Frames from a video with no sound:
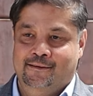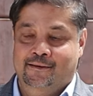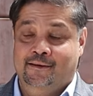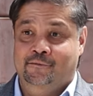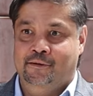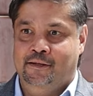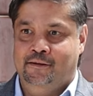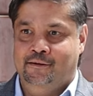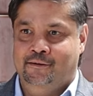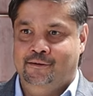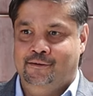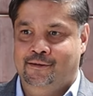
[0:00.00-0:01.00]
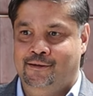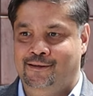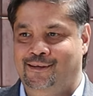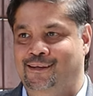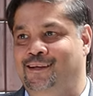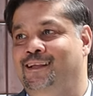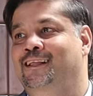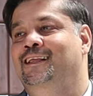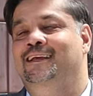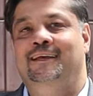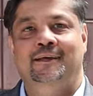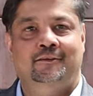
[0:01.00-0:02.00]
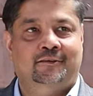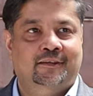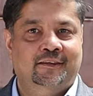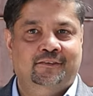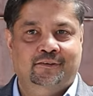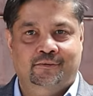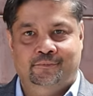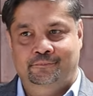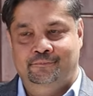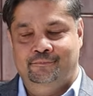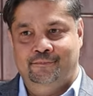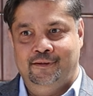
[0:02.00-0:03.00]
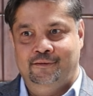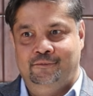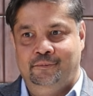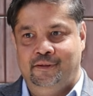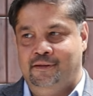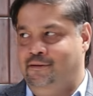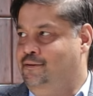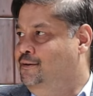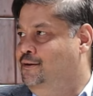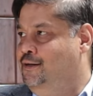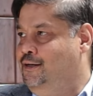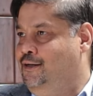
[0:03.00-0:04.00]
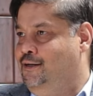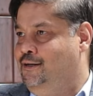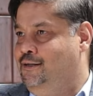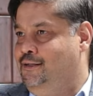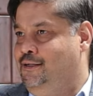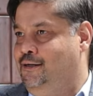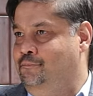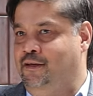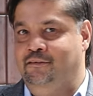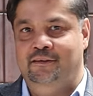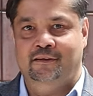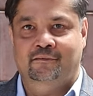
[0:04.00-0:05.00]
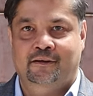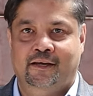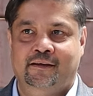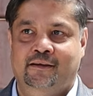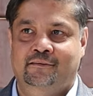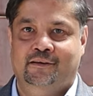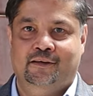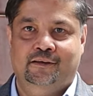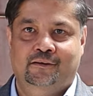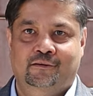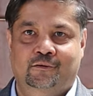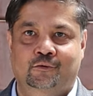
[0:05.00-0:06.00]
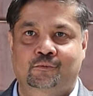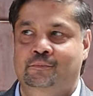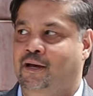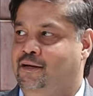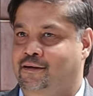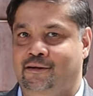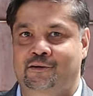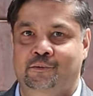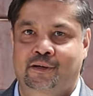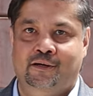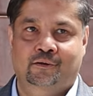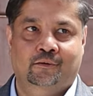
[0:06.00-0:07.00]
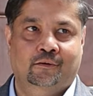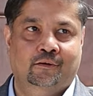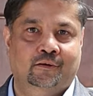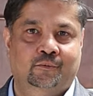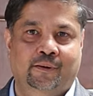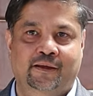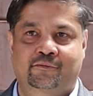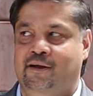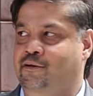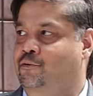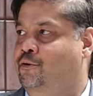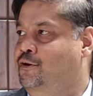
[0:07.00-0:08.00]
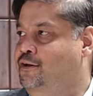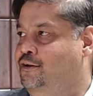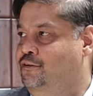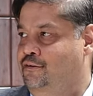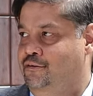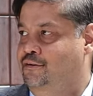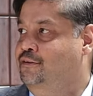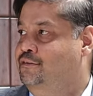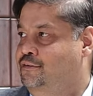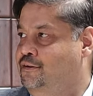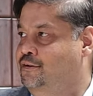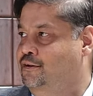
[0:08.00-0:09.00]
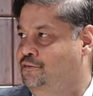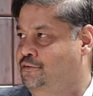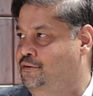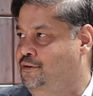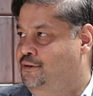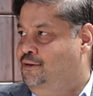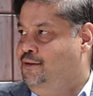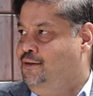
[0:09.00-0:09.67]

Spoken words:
Yeah, well, it's been an amazing ride as I look back into it, 25 odd years in this industry.